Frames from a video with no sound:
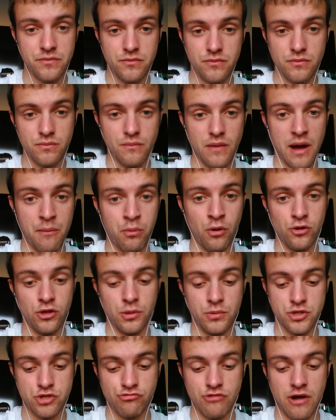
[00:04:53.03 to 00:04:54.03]
but they were
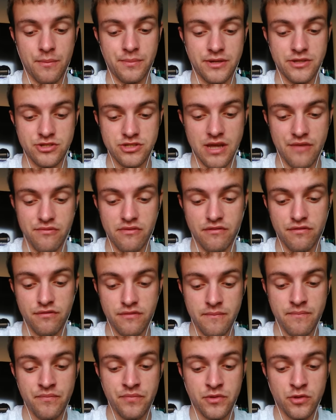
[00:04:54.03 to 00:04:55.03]
scrabbling seventh.
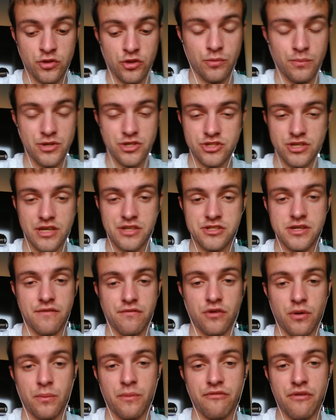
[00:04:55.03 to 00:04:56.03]
Number six, I've gone
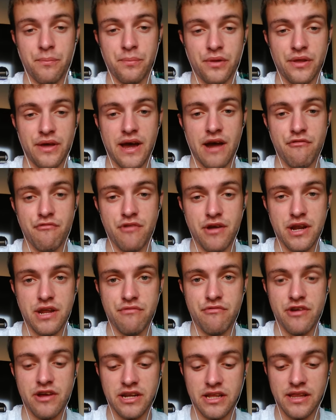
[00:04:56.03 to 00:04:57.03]
with a player I really,
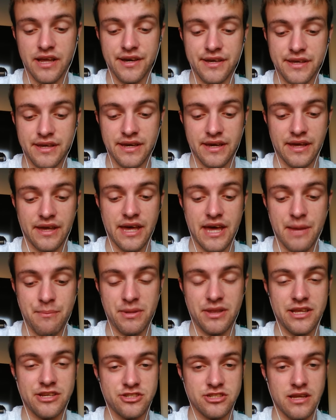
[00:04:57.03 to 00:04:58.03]
really like um, at
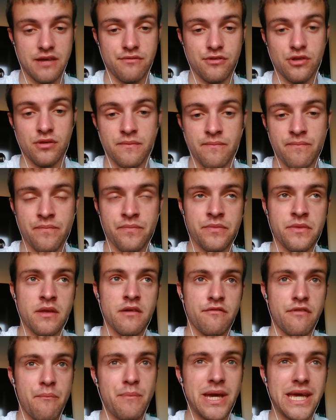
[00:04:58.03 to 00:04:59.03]
this level. For
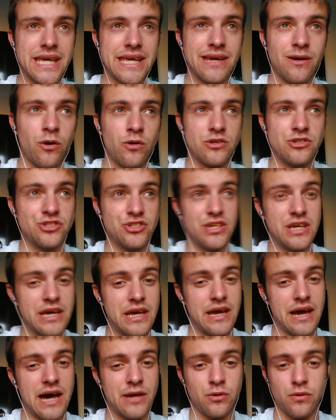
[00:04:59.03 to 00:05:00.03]
me, on his day,
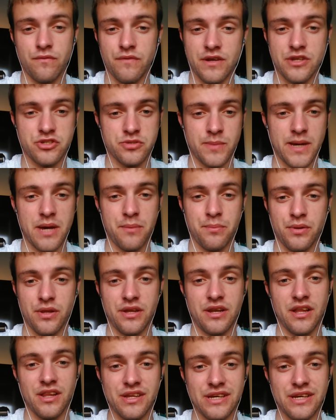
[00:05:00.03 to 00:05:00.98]
I don't think there's a better player in the league